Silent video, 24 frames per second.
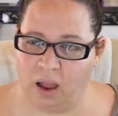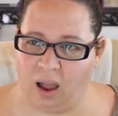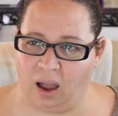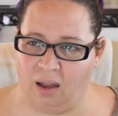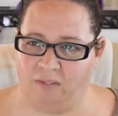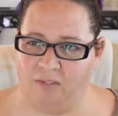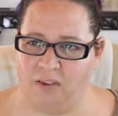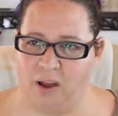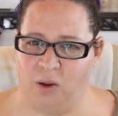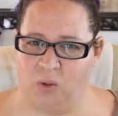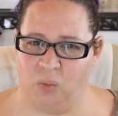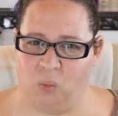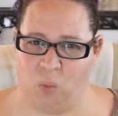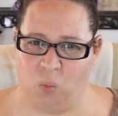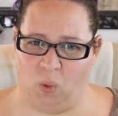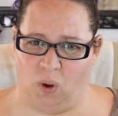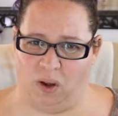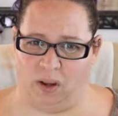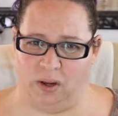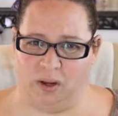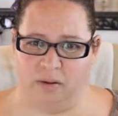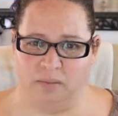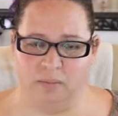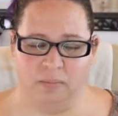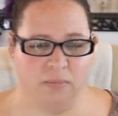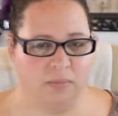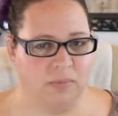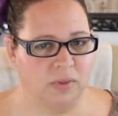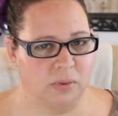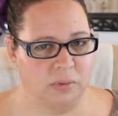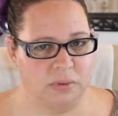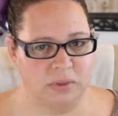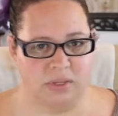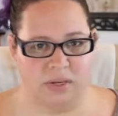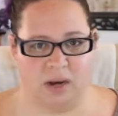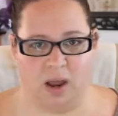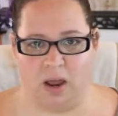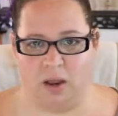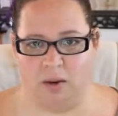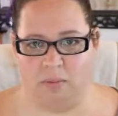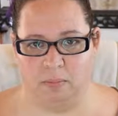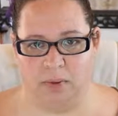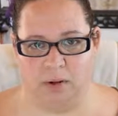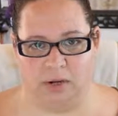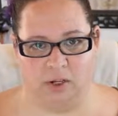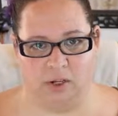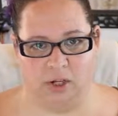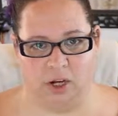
I found one that was not in my